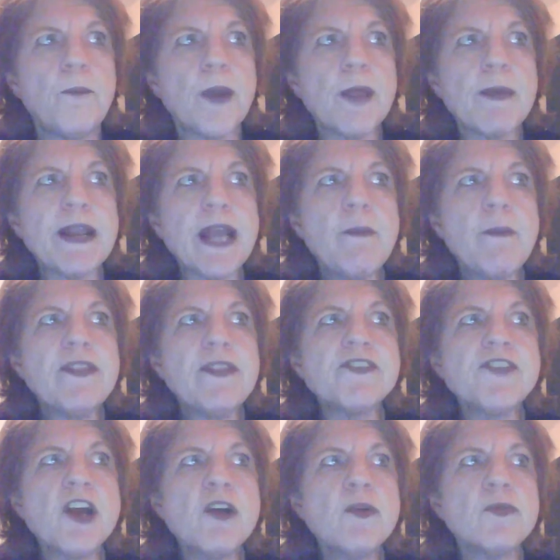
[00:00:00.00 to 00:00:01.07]
But I
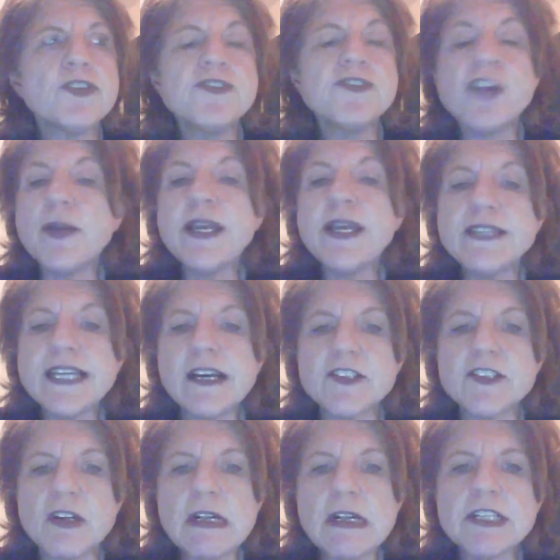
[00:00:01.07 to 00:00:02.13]
mean, there's no easy
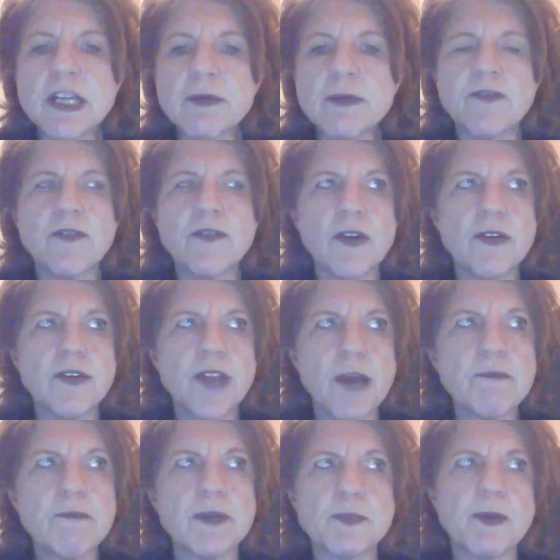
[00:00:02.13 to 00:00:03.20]
answer in terms of
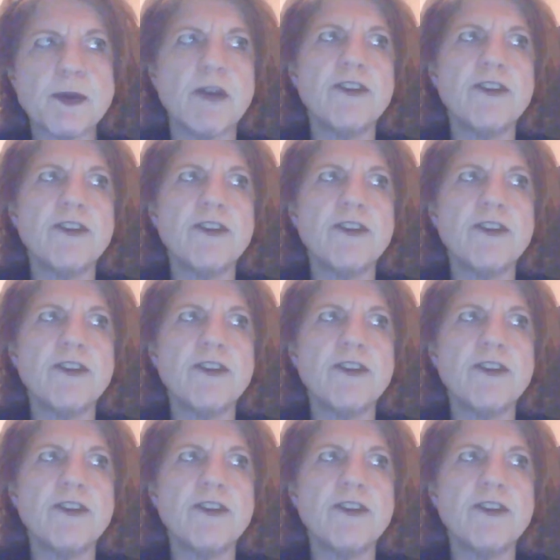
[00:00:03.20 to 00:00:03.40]
numbers.